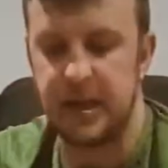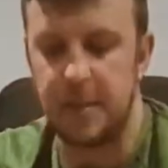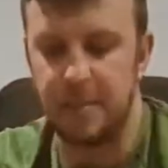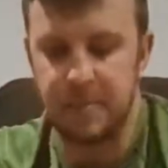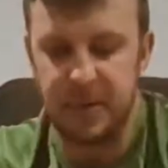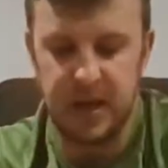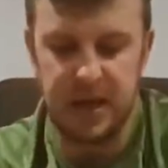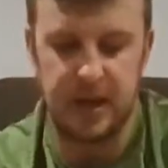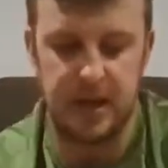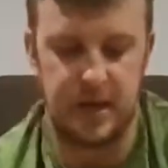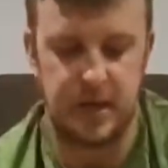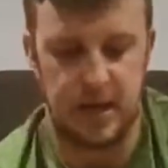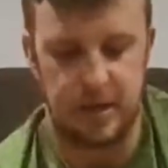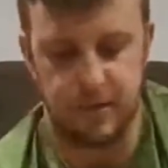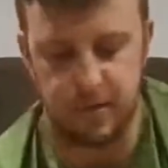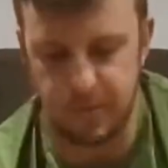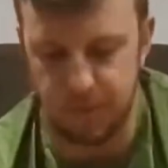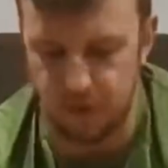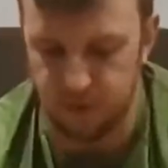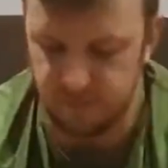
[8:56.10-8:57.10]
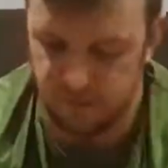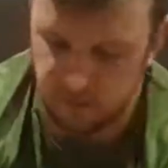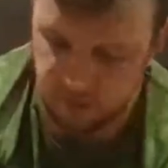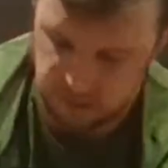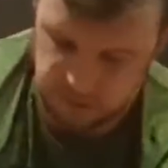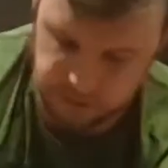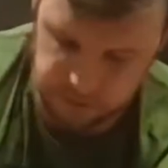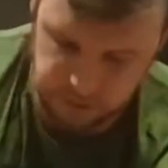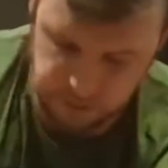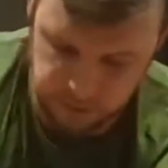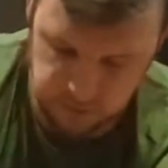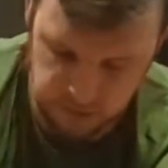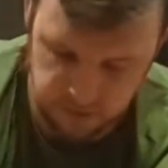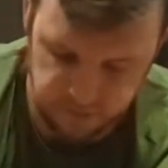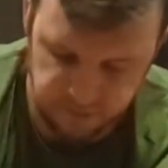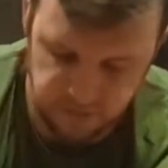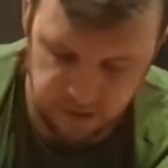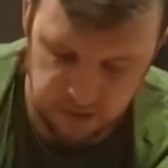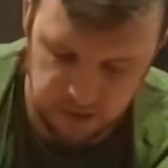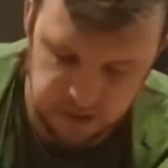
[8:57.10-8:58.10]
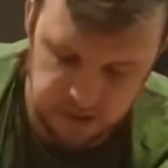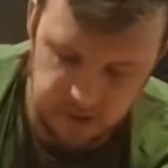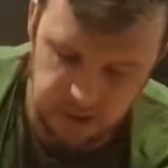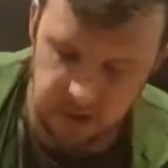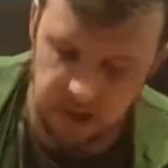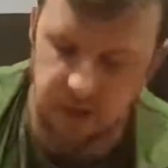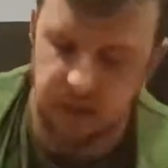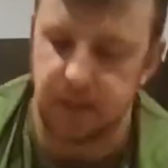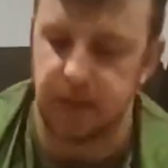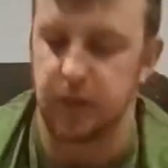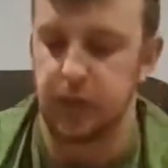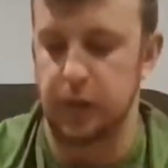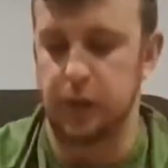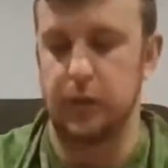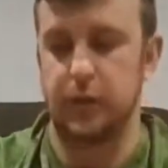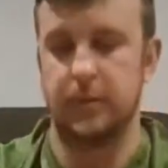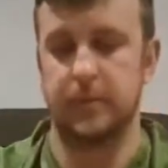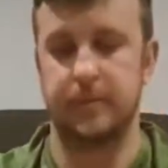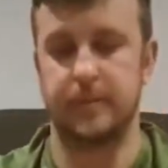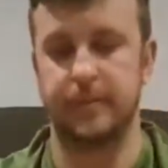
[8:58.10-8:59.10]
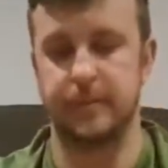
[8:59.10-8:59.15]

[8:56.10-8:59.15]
that bit. Now we move on to the front side. So